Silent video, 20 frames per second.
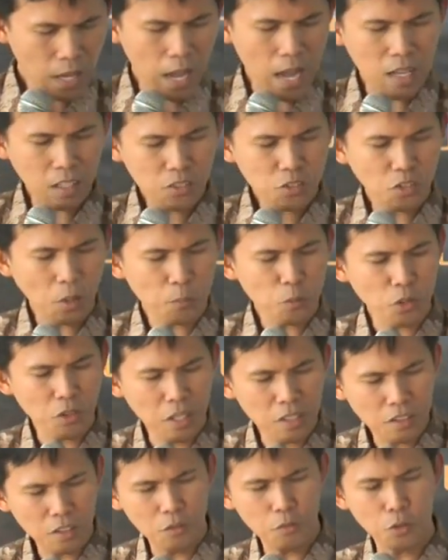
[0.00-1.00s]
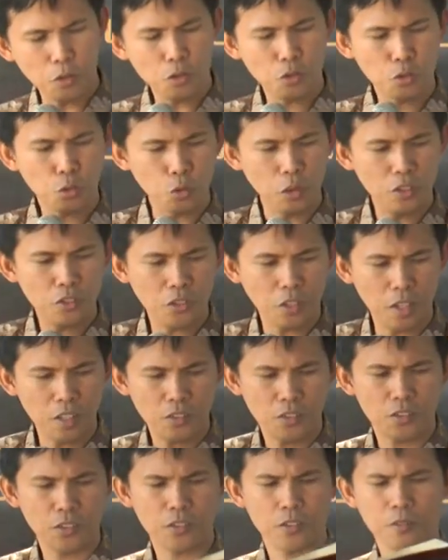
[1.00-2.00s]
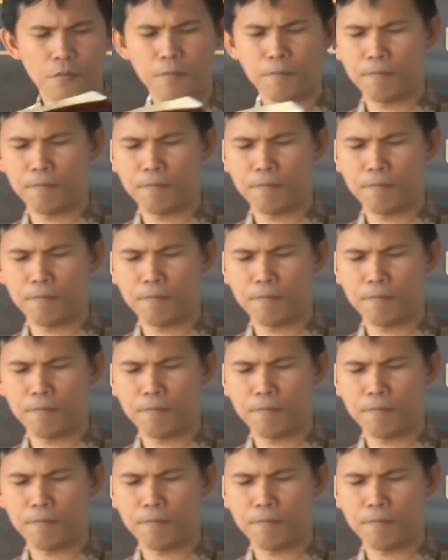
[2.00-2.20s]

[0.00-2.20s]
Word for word: Acts chapter 19, verse 2, it says,